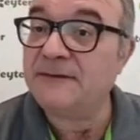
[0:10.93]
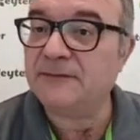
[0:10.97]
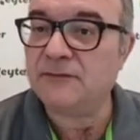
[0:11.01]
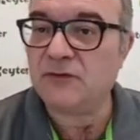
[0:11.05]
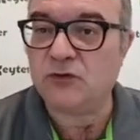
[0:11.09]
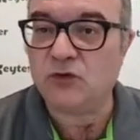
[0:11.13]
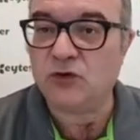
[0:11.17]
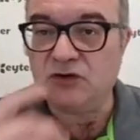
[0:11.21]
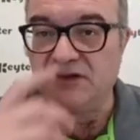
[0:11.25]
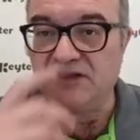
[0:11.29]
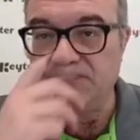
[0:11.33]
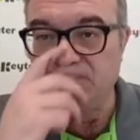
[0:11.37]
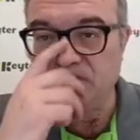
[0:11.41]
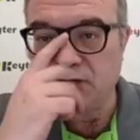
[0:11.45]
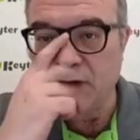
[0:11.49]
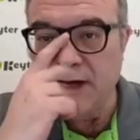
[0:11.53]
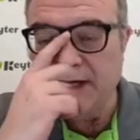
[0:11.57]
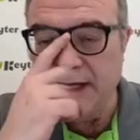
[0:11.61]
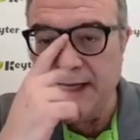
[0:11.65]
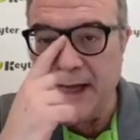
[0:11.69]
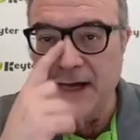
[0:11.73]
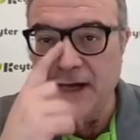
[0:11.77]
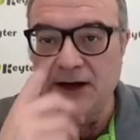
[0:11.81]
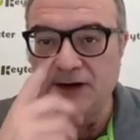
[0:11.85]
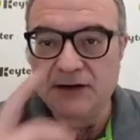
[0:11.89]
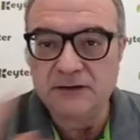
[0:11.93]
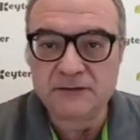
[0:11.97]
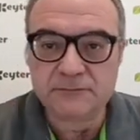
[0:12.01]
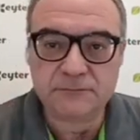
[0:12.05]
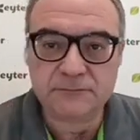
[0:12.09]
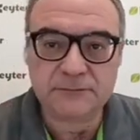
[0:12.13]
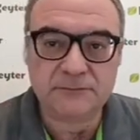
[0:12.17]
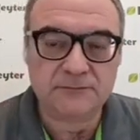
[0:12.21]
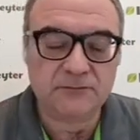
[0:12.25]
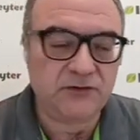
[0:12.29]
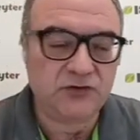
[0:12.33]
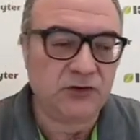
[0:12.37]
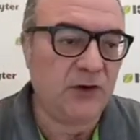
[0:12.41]
What is dry air?
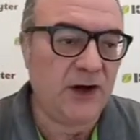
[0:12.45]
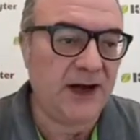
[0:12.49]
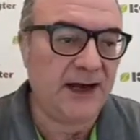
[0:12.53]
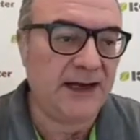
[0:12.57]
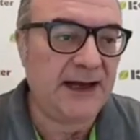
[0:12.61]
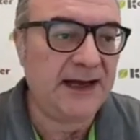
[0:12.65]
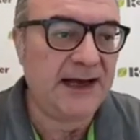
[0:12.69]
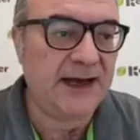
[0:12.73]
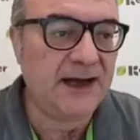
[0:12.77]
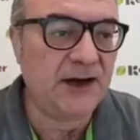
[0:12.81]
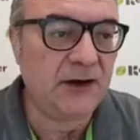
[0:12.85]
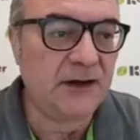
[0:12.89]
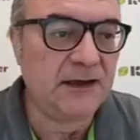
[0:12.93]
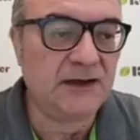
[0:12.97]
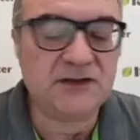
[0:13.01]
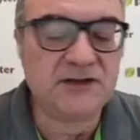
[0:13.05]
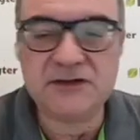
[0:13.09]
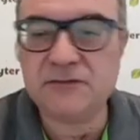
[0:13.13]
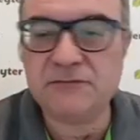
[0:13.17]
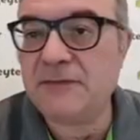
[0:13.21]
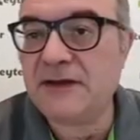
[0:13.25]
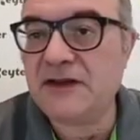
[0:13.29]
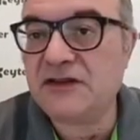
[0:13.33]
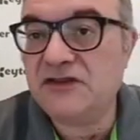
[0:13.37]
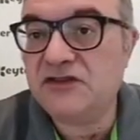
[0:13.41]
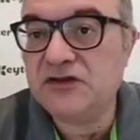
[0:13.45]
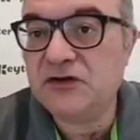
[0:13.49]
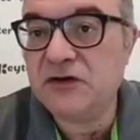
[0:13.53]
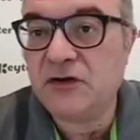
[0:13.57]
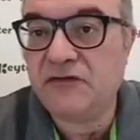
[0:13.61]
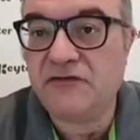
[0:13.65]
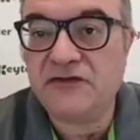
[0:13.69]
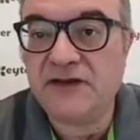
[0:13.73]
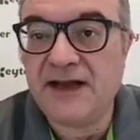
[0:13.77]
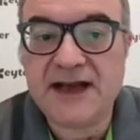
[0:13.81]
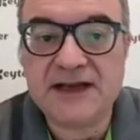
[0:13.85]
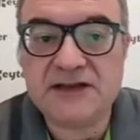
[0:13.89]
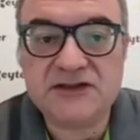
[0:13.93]
Dry air is a mixture
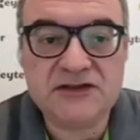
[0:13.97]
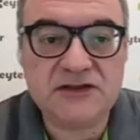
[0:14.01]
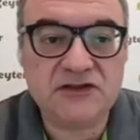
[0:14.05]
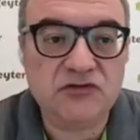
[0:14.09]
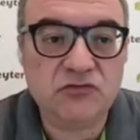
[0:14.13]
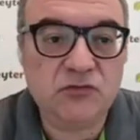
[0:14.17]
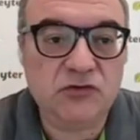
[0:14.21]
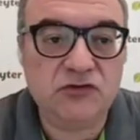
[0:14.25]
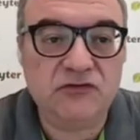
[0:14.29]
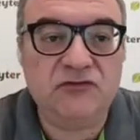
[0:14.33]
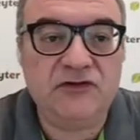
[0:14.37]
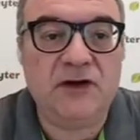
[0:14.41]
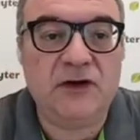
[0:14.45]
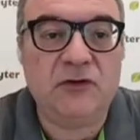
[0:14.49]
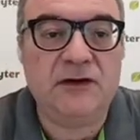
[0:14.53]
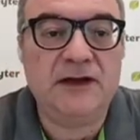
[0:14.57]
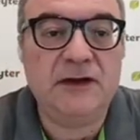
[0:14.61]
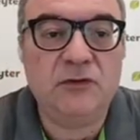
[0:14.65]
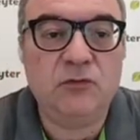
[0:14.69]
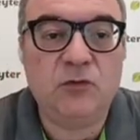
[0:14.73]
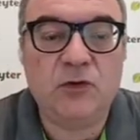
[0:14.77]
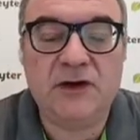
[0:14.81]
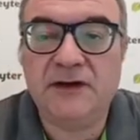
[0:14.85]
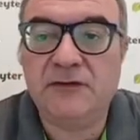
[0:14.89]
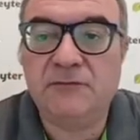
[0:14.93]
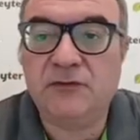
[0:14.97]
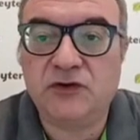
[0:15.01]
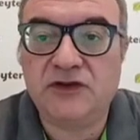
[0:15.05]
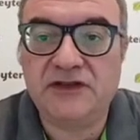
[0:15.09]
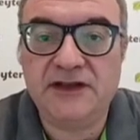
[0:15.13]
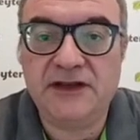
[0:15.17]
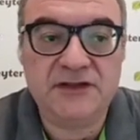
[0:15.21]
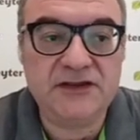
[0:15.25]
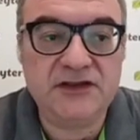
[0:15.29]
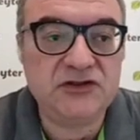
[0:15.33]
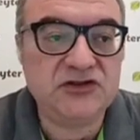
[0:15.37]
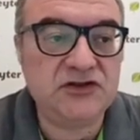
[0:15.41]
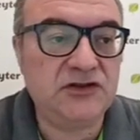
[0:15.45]
of gases with varying weight
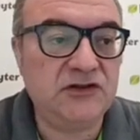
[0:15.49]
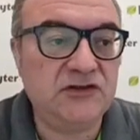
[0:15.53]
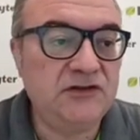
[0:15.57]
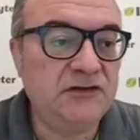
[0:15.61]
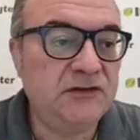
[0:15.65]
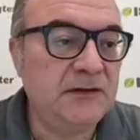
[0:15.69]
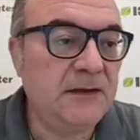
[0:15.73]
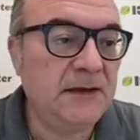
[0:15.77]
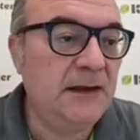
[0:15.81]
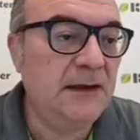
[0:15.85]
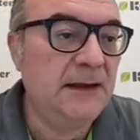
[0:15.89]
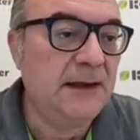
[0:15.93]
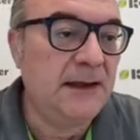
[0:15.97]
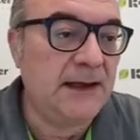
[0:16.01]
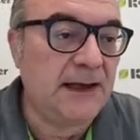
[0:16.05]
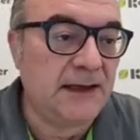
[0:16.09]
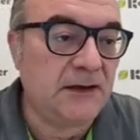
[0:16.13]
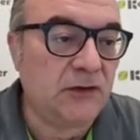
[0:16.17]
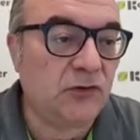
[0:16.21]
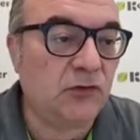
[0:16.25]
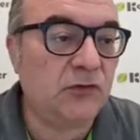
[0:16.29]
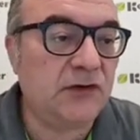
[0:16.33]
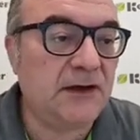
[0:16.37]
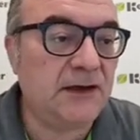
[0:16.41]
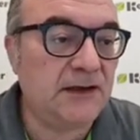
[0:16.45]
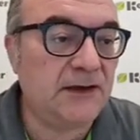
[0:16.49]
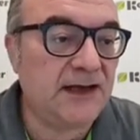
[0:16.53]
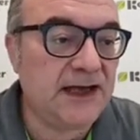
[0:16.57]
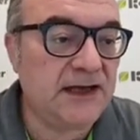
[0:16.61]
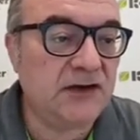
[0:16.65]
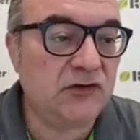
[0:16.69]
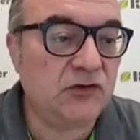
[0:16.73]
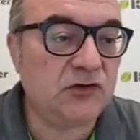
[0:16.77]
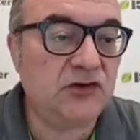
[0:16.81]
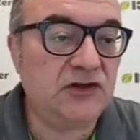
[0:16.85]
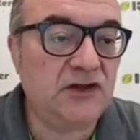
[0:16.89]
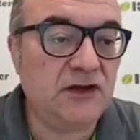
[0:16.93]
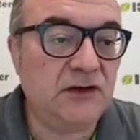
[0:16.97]
percentages, including
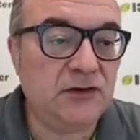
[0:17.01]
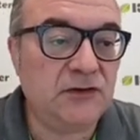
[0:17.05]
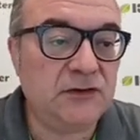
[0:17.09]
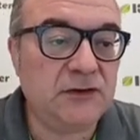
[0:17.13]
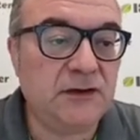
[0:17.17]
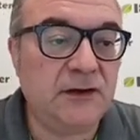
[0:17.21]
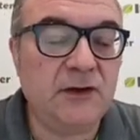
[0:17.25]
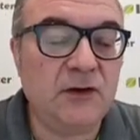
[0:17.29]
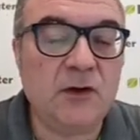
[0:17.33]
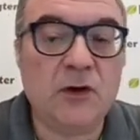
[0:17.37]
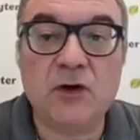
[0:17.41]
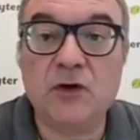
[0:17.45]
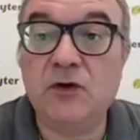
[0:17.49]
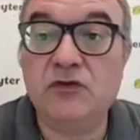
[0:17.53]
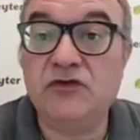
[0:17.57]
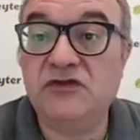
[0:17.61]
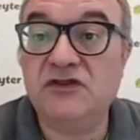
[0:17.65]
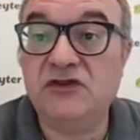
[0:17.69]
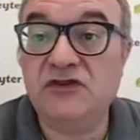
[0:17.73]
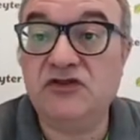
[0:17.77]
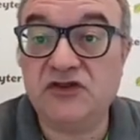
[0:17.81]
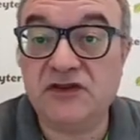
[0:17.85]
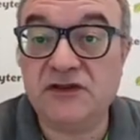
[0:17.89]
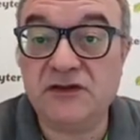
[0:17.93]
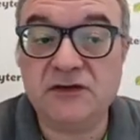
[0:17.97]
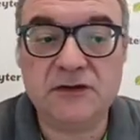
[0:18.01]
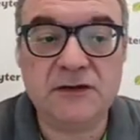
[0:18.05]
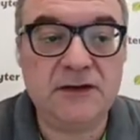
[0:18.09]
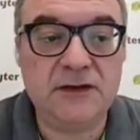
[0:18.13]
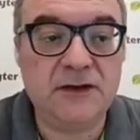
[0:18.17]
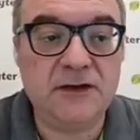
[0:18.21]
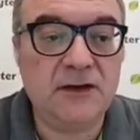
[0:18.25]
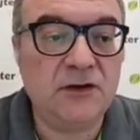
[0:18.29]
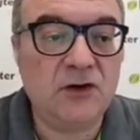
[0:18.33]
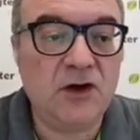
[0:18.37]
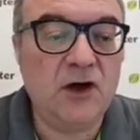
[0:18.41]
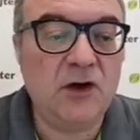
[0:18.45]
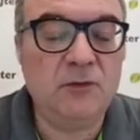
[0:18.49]
nitrogen, oxygen,
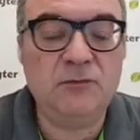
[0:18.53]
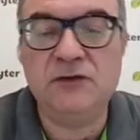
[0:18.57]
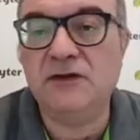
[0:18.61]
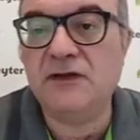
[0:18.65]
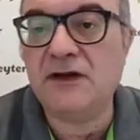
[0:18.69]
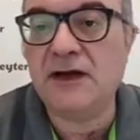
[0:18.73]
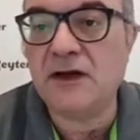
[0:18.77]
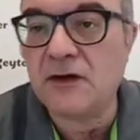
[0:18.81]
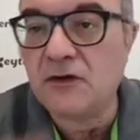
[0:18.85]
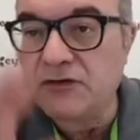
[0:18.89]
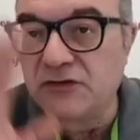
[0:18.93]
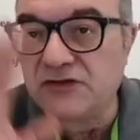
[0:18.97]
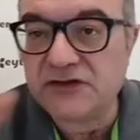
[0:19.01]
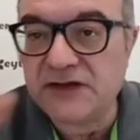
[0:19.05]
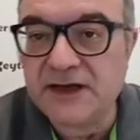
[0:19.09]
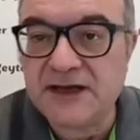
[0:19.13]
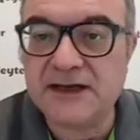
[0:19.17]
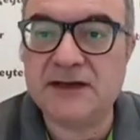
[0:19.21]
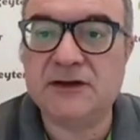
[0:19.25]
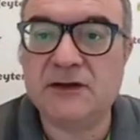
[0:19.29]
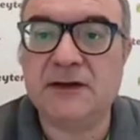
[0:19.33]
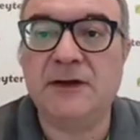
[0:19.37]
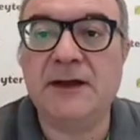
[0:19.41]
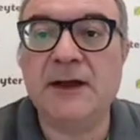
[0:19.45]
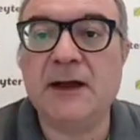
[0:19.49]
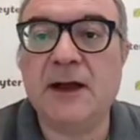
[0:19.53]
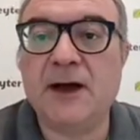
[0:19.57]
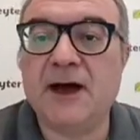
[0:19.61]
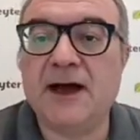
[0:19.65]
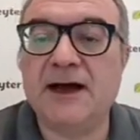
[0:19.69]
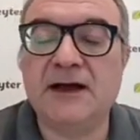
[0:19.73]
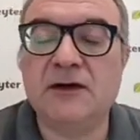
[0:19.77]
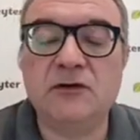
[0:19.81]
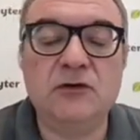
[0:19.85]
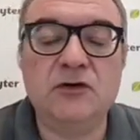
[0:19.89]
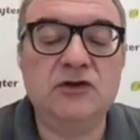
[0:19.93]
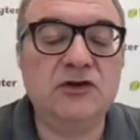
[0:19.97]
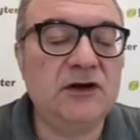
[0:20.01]
carbon dioxide,
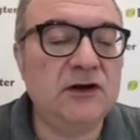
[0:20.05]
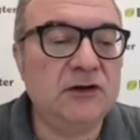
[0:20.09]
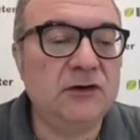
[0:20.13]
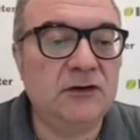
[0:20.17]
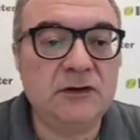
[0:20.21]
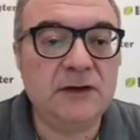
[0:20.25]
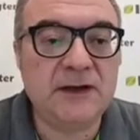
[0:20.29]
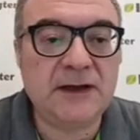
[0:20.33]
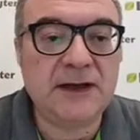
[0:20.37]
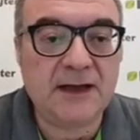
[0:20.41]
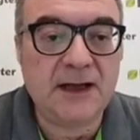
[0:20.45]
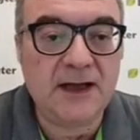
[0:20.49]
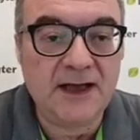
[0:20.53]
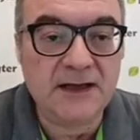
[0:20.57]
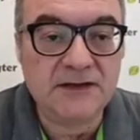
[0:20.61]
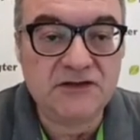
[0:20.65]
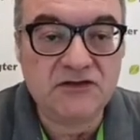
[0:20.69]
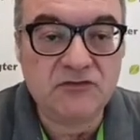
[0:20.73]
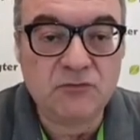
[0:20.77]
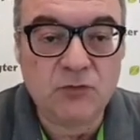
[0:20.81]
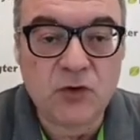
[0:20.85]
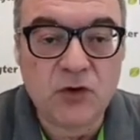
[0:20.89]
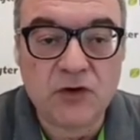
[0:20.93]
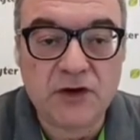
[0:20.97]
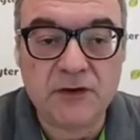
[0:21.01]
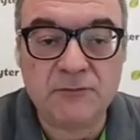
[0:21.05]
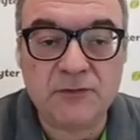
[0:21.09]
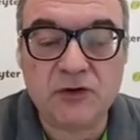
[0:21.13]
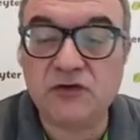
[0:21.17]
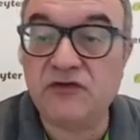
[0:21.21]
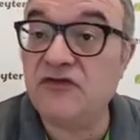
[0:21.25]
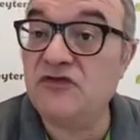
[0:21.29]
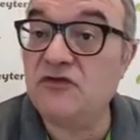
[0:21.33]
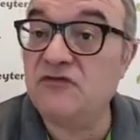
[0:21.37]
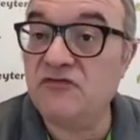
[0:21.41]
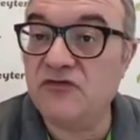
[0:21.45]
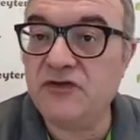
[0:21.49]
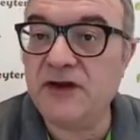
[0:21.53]
hydrogen, and small
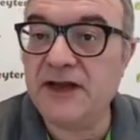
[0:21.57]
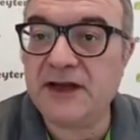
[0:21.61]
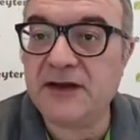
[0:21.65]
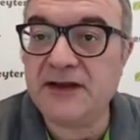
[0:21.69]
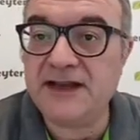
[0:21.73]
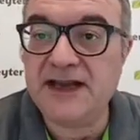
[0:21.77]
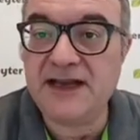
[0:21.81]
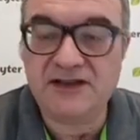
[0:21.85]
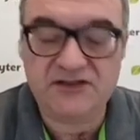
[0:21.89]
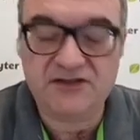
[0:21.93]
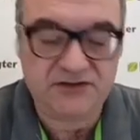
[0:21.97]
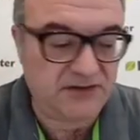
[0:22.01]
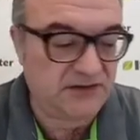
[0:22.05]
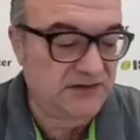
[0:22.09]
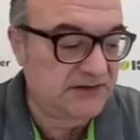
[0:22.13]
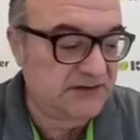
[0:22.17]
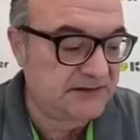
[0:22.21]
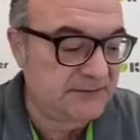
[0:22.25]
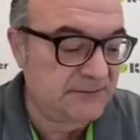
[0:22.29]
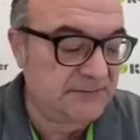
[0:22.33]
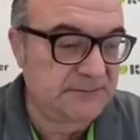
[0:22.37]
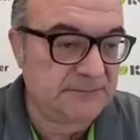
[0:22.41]
amounts of rare gases.